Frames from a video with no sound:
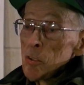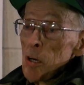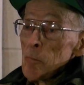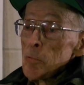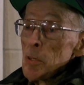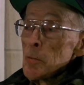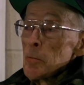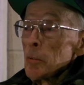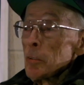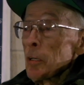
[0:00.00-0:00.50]
Some
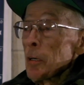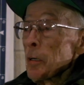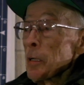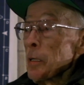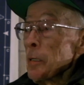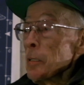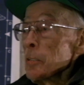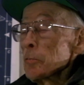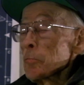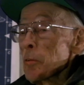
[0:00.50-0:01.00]
people
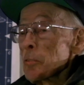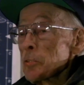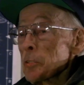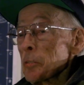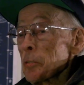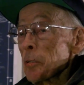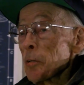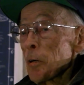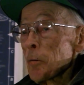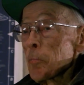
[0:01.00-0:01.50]
aren't interested
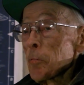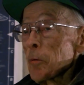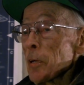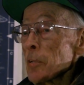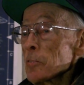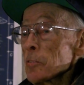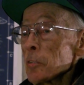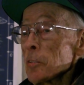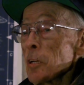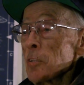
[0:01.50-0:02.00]
in
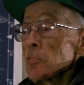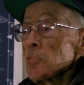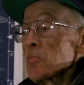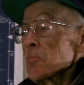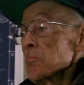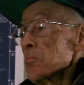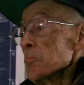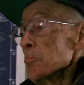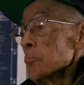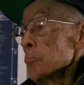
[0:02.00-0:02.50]
airplanes, so they just
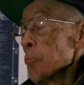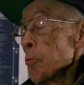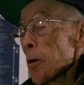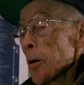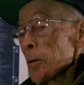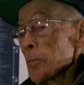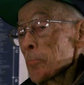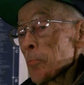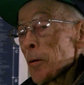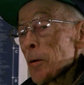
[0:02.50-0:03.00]

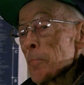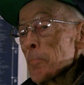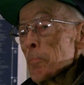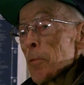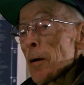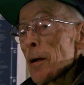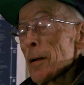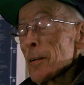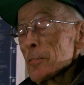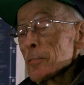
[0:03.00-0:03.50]
walk right
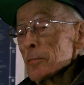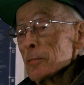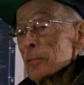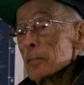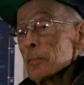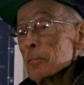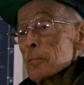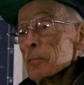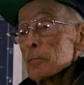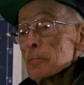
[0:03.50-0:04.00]
by it,
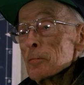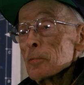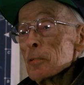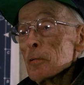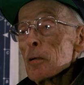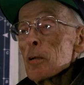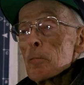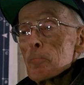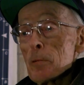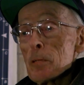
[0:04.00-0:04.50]
But
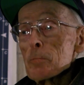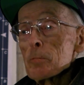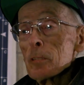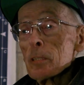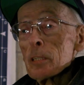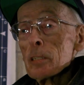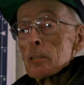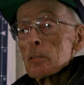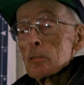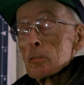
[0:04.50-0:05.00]
other
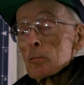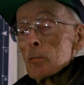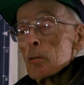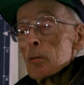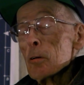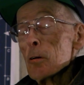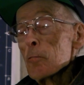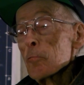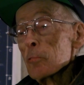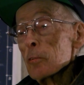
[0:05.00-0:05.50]
people, they look
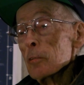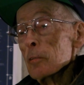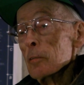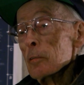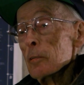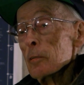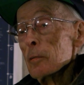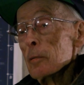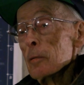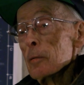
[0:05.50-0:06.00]
all over it.
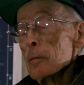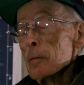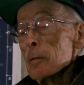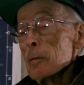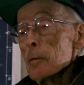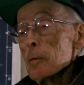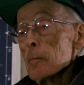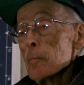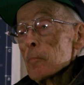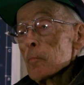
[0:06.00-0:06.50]

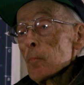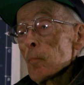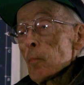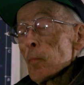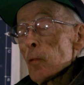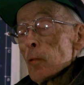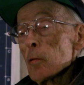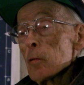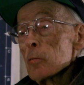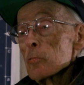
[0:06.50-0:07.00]

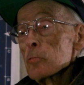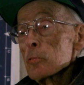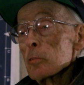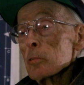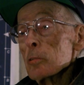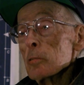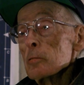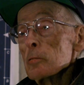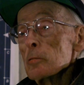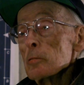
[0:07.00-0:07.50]
It's
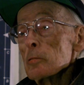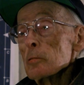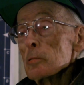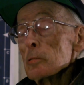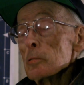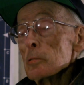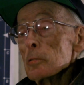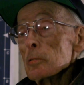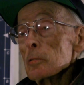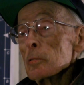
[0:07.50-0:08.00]
a
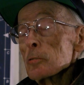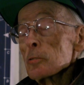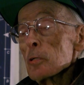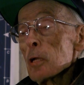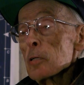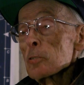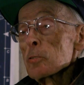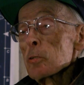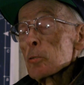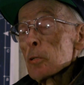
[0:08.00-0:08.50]

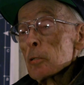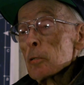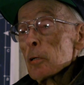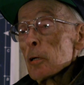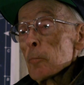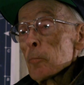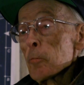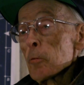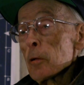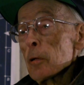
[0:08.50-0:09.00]
nice looking
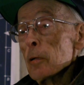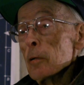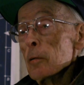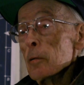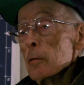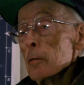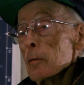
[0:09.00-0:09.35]
airplane.